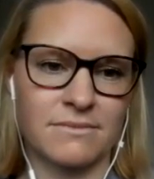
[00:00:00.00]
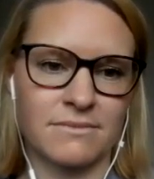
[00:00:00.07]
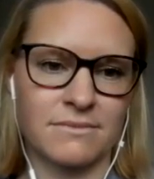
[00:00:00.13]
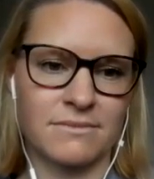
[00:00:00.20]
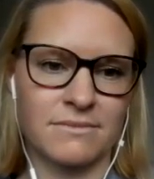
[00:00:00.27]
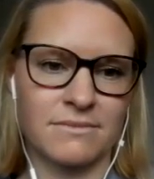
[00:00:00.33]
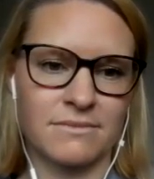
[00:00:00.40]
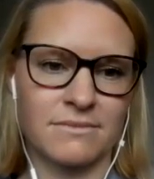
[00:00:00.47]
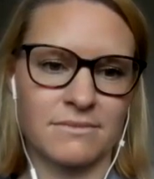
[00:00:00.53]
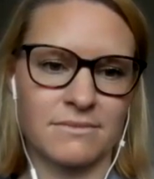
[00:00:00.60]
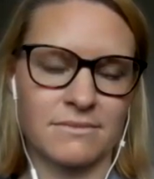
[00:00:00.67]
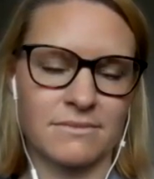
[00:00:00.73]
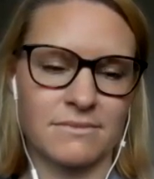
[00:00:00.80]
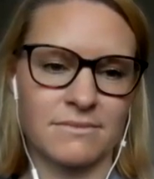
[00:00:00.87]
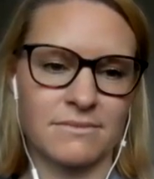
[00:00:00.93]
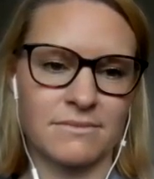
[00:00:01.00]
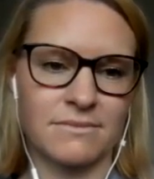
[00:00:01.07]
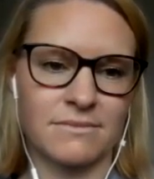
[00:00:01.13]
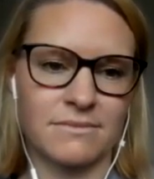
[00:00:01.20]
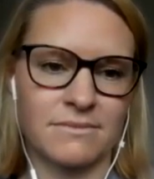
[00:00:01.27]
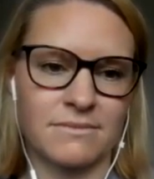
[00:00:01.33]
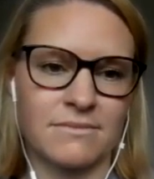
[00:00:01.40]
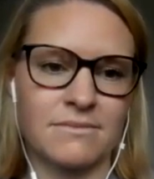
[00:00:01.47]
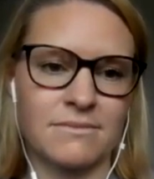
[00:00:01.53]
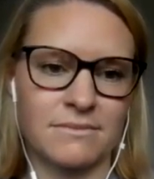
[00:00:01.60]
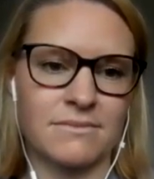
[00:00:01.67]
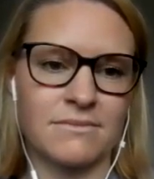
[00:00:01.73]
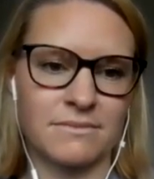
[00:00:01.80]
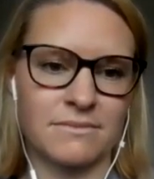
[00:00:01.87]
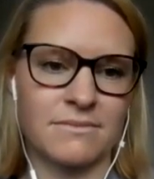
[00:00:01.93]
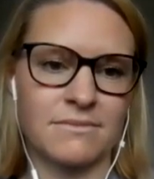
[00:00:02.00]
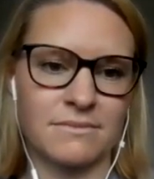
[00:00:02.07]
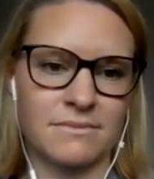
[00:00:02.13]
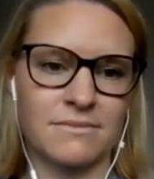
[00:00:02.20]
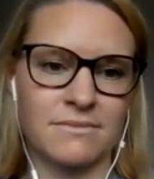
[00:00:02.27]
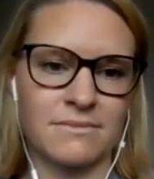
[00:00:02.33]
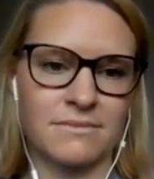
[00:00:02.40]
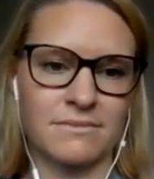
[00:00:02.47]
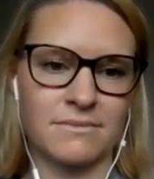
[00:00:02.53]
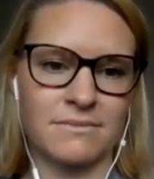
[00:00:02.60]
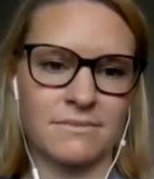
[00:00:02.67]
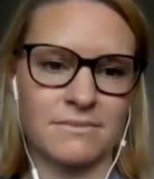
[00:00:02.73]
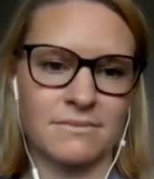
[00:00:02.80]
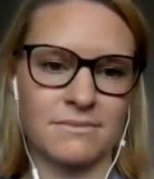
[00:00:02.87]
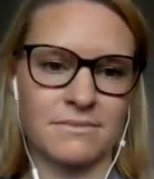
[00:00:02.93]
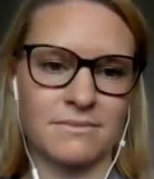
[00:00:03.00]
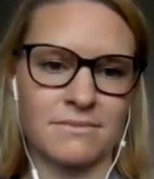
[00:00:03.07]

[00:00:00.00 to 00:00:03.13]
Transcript: The person shown says nothing.